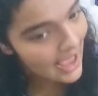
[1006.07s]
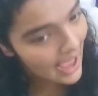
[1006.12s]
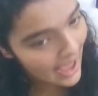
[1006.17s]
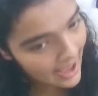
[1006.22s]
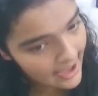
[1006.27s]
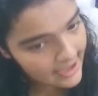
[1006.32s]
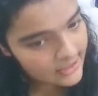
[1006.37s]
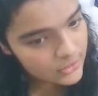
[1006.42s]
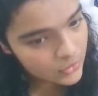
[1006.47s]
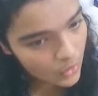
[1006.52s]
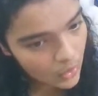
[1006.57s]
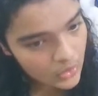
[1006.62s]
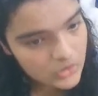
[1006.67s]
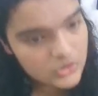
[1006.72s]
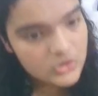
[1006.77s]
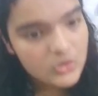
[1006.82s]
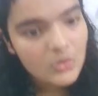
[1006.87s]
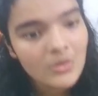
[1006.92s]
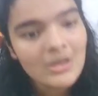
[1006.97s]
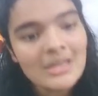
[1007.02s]
And
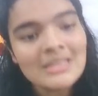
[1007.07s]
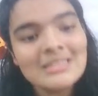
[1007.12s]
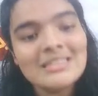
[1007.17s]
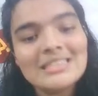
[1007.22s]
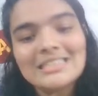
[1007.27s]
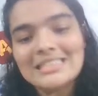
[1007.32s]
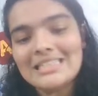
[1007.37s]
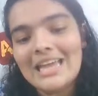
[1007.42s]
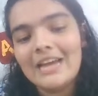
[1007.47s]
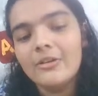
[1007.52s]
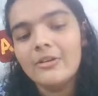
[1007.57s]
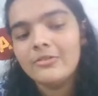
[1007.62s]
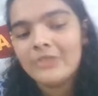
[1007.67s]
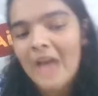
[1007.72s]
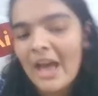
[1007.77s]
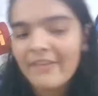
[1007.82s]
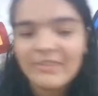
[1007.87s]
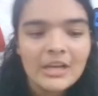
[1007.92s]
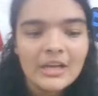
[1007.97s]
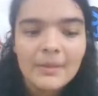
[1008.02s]
also, instead of
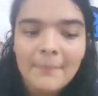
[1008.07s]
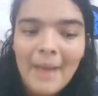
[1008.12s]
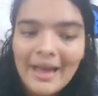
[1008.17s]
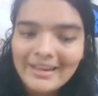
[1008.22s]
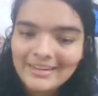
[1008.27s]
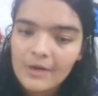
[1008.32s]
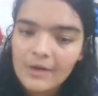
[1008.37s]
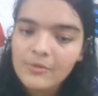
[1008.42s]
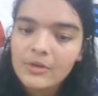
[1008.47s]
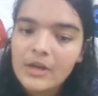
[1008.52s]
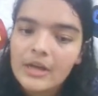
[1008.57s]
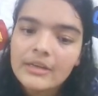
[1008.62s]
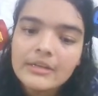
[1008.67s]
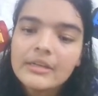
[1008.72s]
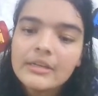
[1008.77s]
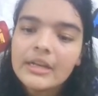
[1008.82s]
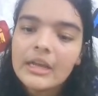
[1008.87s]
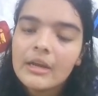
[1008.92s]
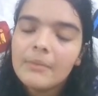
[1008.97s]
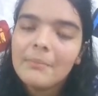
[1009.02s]
having a background color
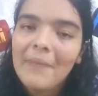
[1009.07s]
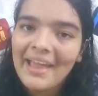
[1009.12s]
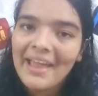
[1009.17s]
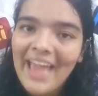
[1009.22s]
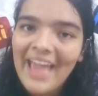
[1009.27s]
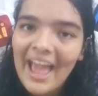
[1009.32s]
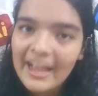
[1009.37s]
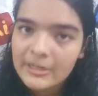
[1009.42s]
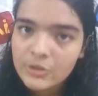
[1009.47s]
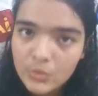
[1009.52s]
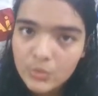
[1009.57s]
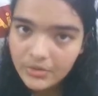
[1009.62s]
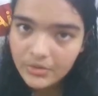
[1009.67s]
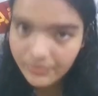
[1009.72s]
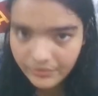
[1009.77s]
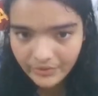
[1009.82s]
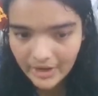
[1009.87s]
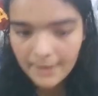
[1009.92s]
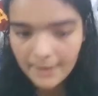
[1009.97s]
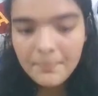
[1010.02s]
in my actual
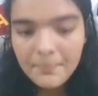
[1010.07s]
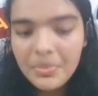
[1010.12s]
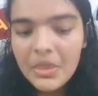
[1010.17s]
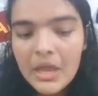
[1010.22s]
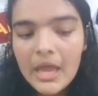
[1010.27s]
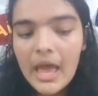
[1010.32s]
frame,